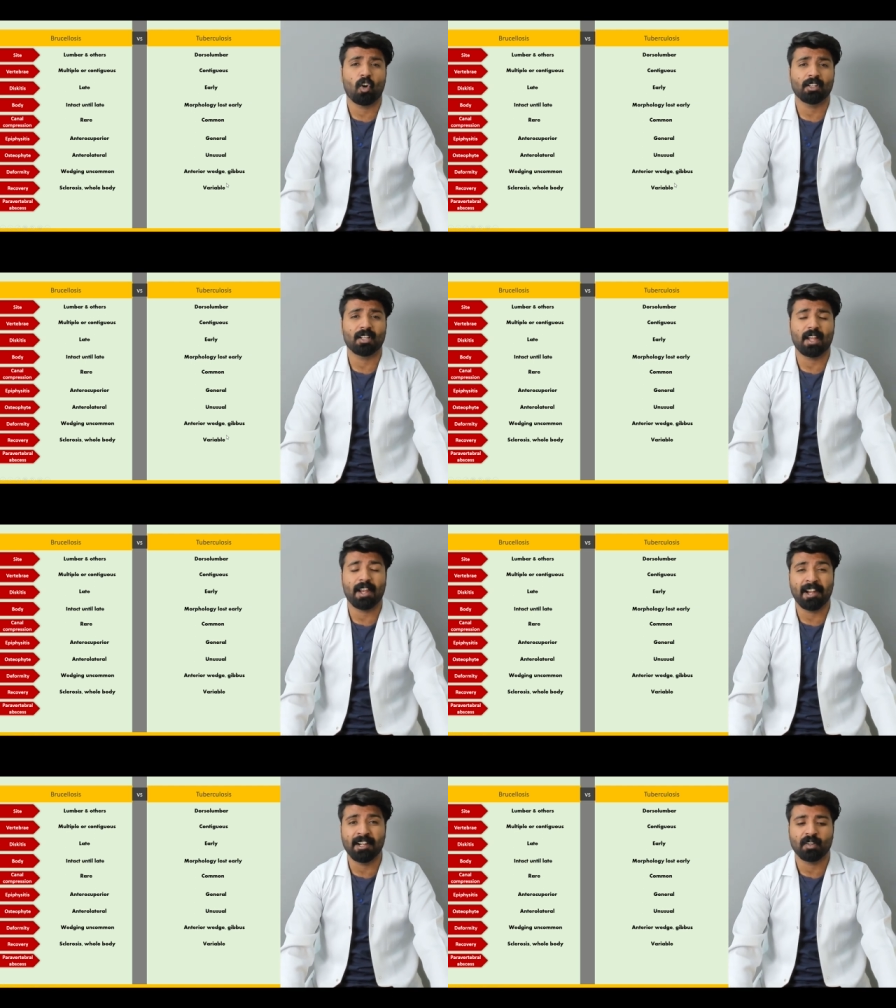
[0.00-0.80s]
on the
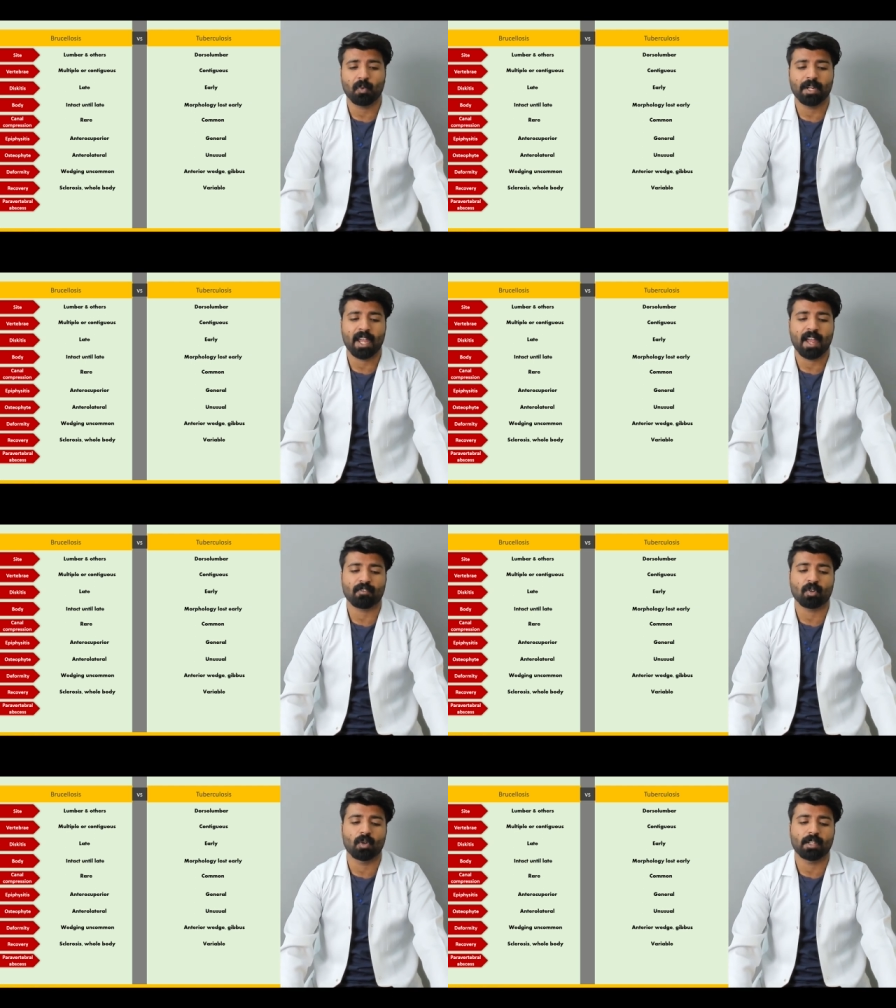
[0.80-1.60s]
end we have
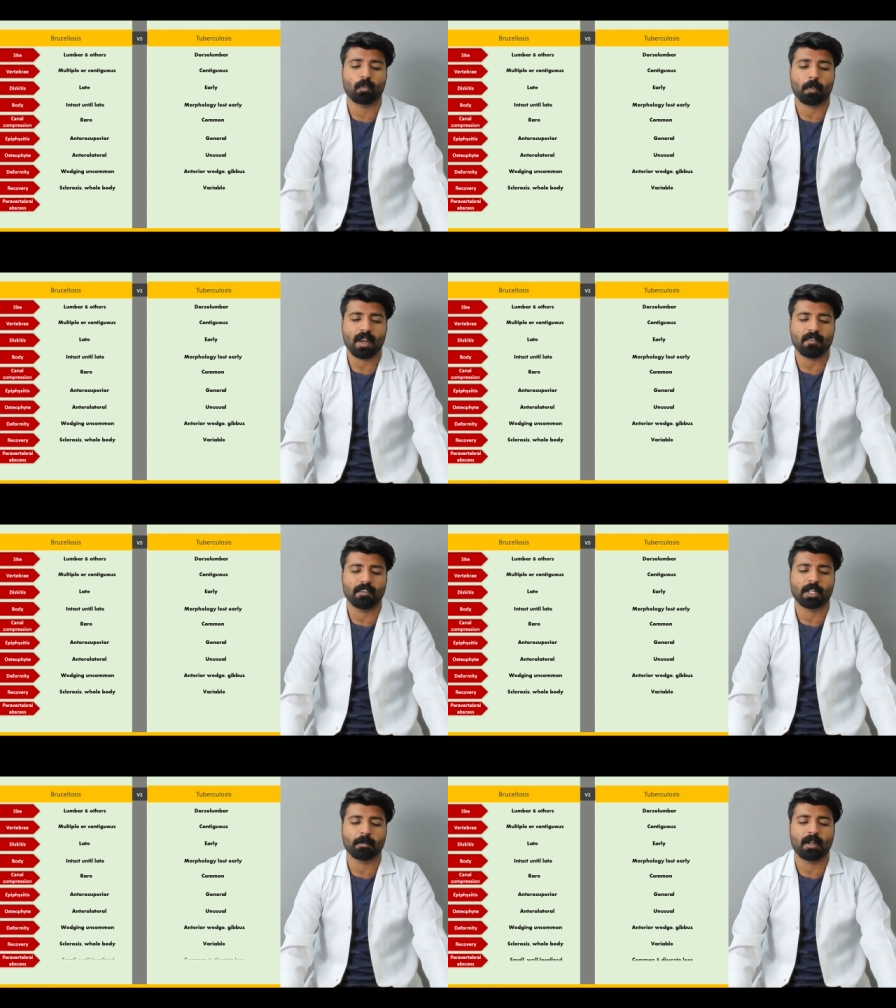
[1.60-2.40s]
to know that
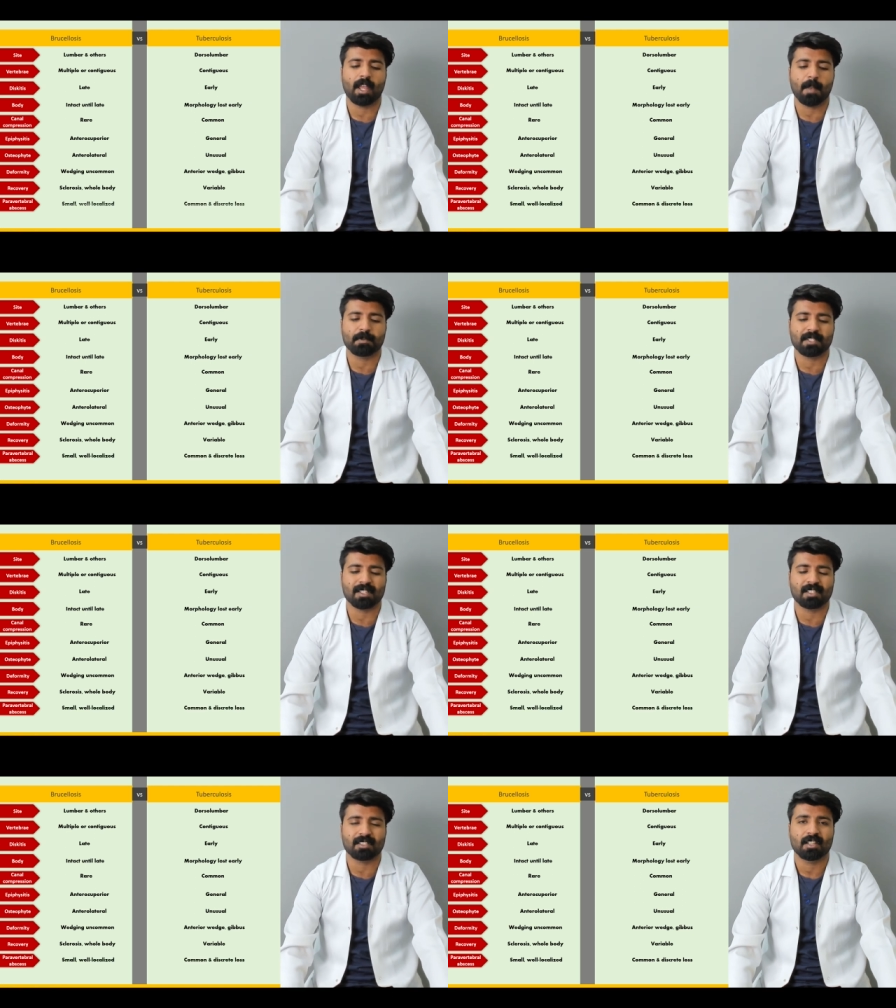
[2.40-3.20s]
paravertebral
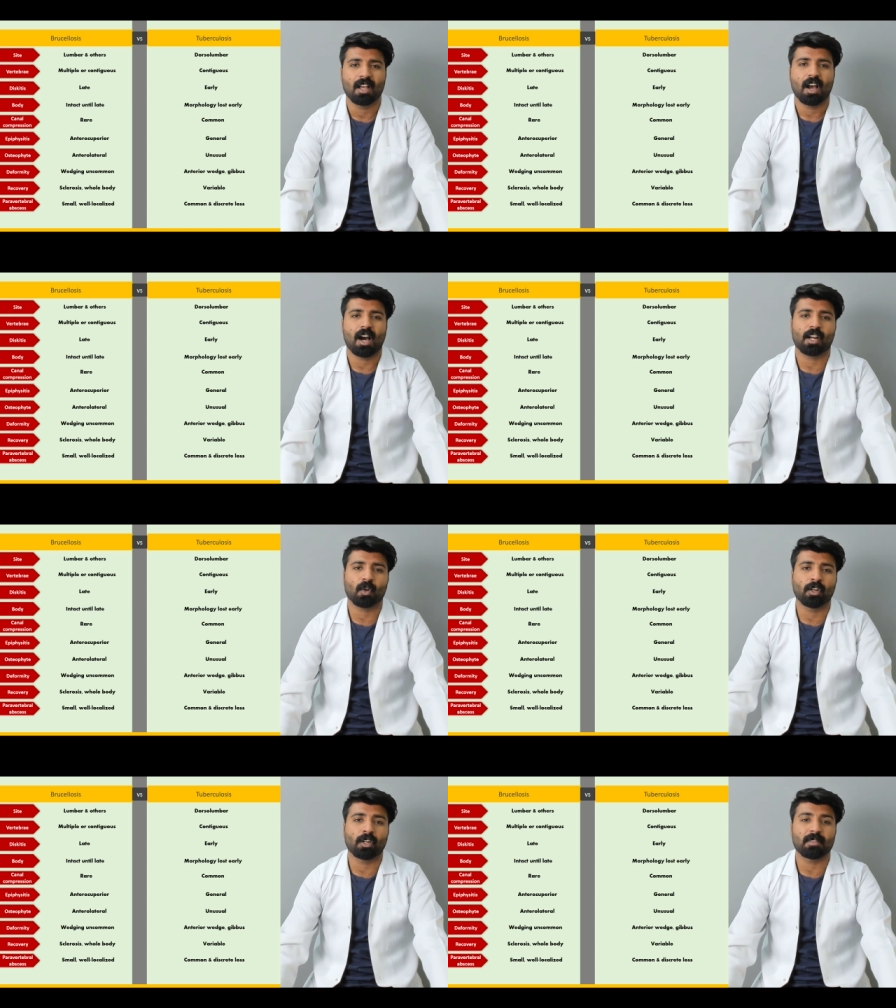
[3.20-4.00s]
abscesses are
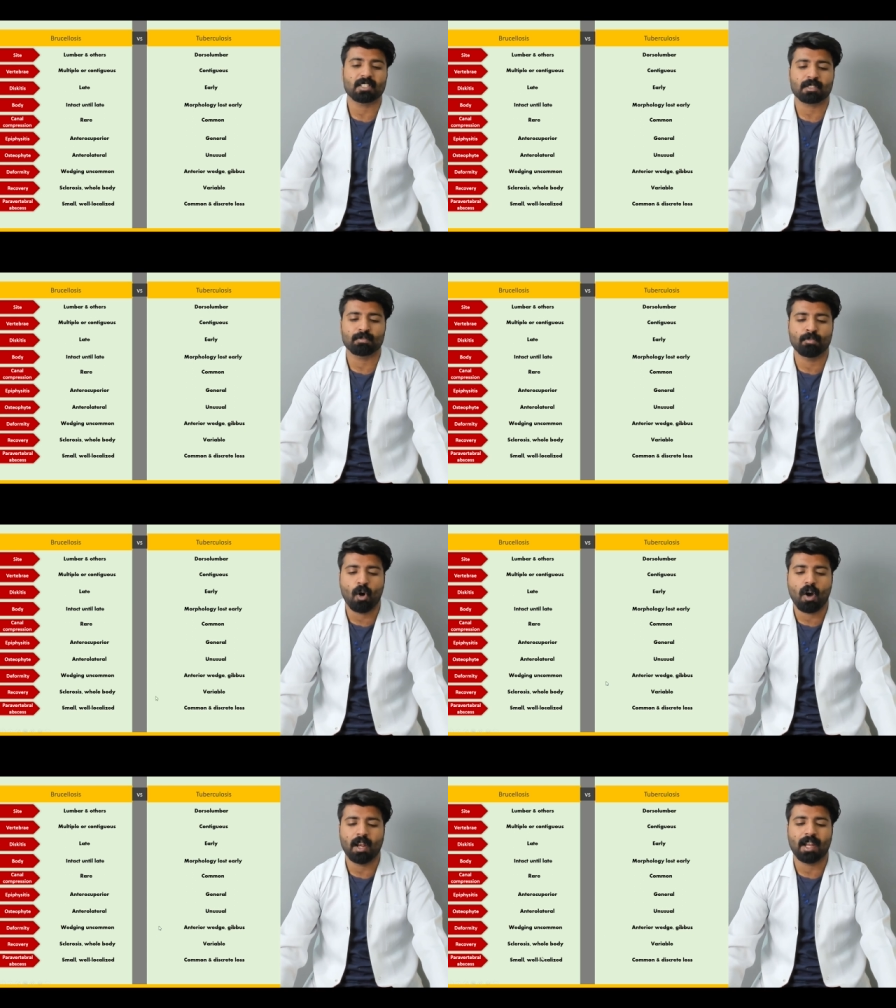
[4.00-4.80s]
going to be
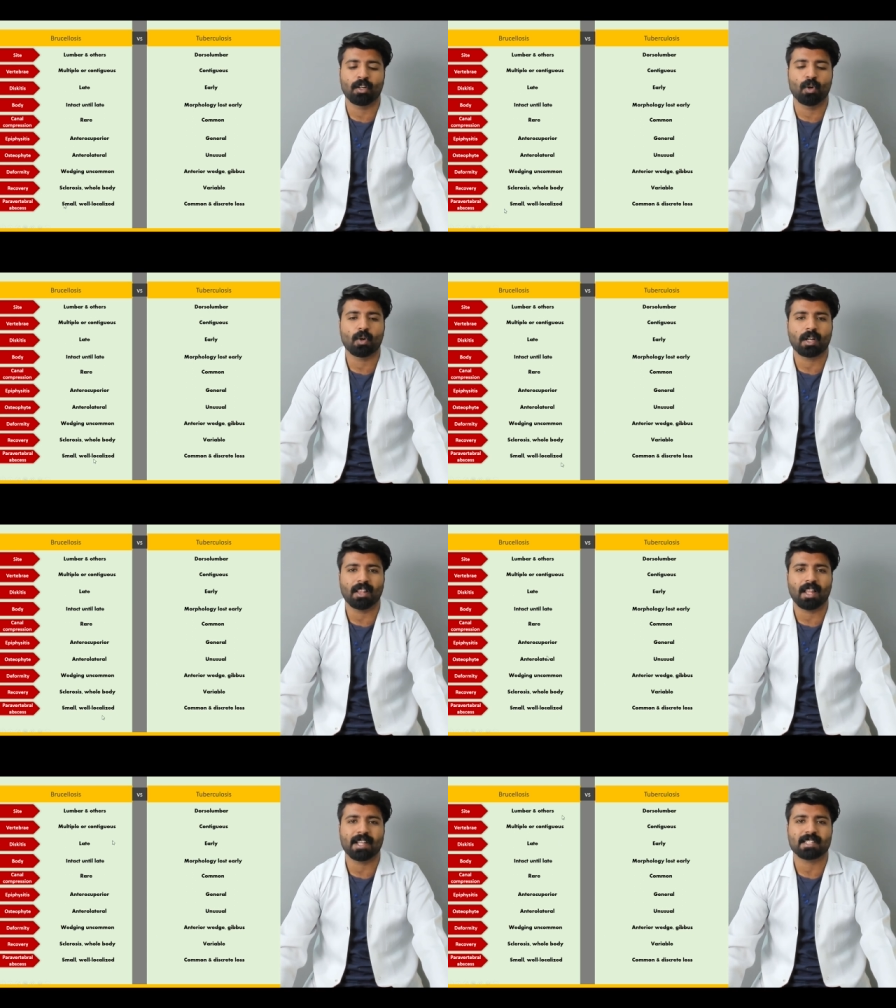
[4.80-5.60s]
small and
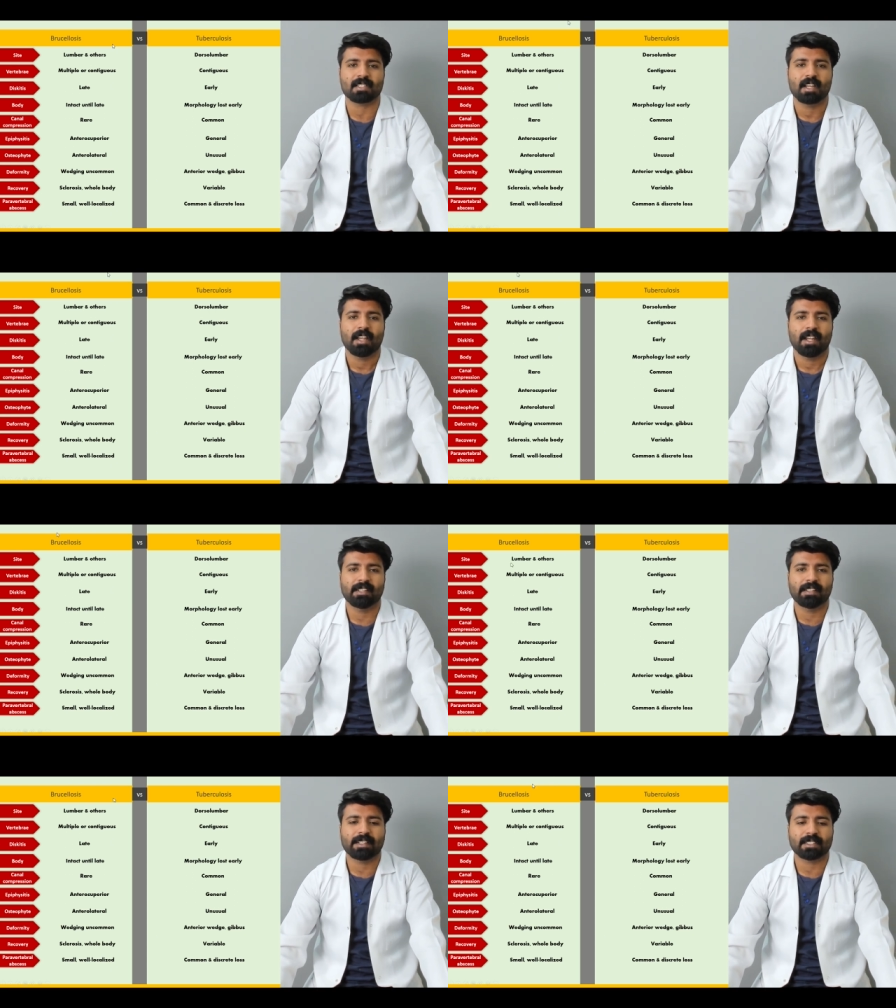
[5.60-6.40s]
localized
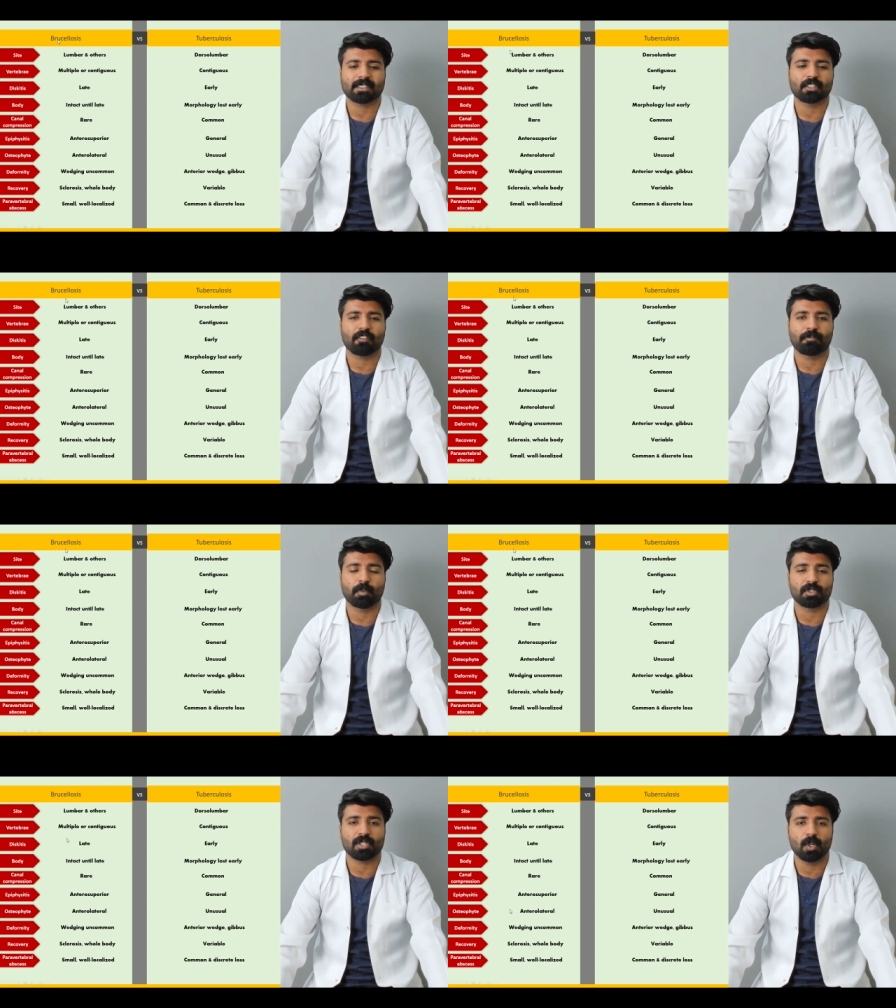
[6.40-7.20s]
in the cases of
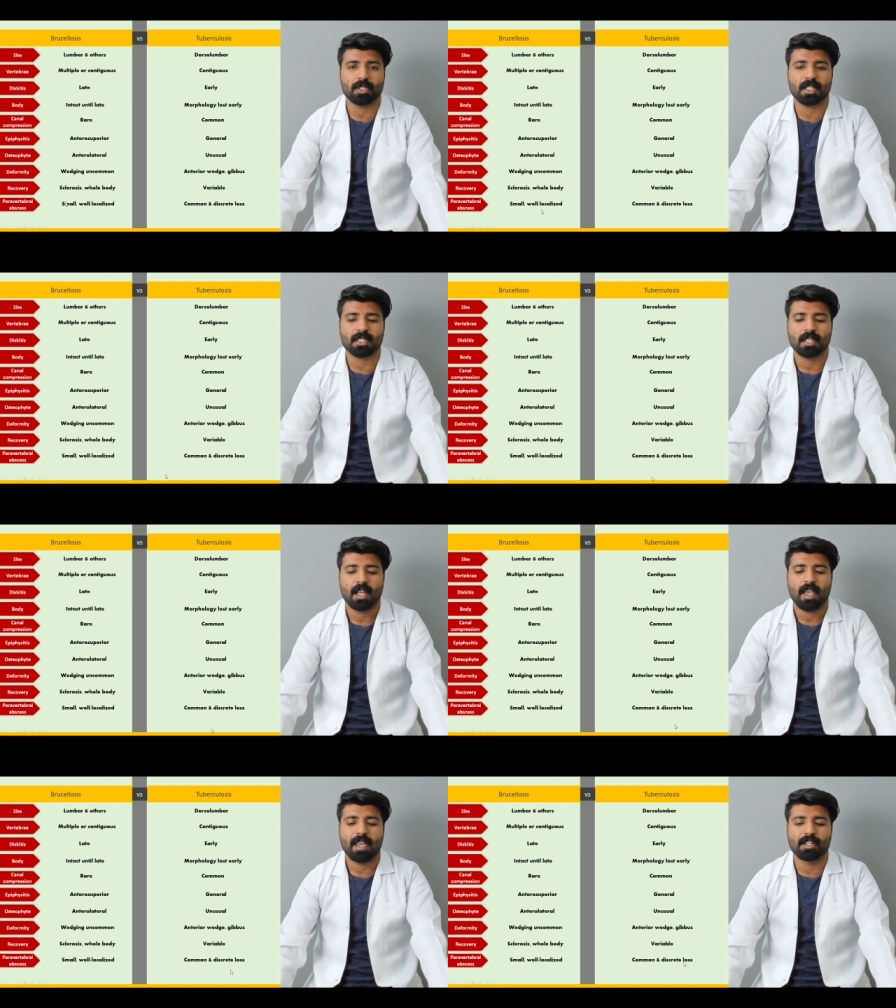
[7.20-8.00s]
brucellosis
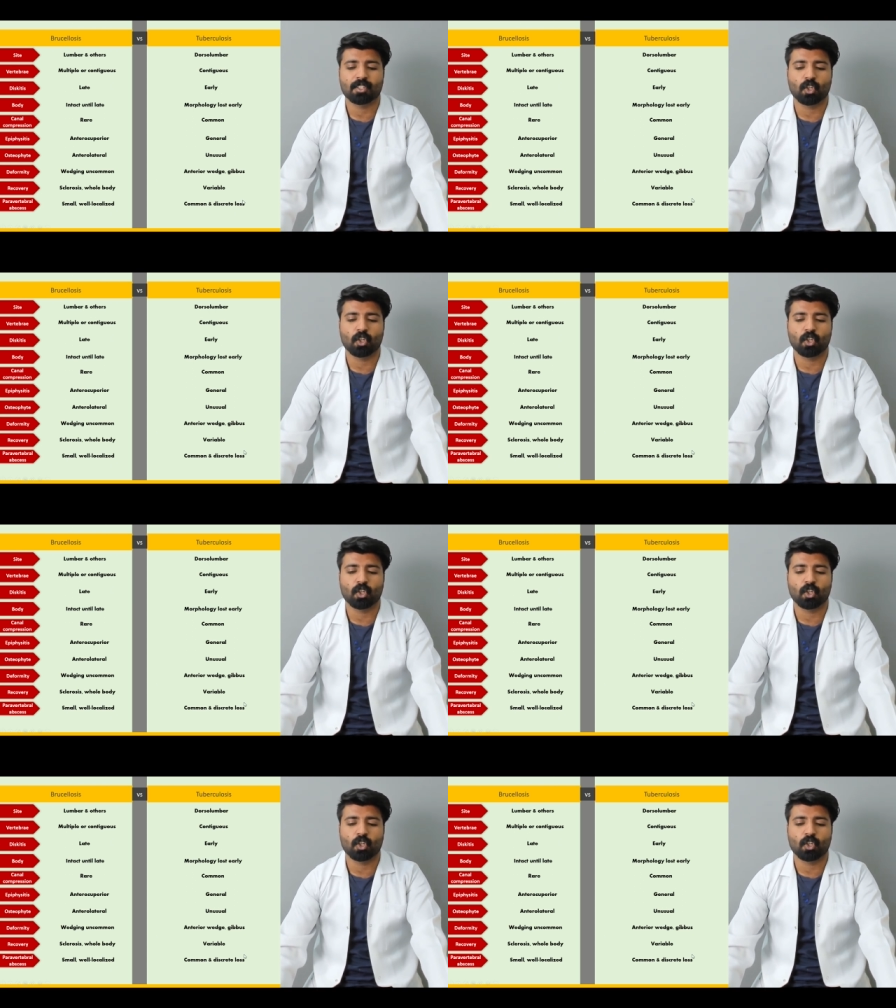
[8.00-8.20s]
and it's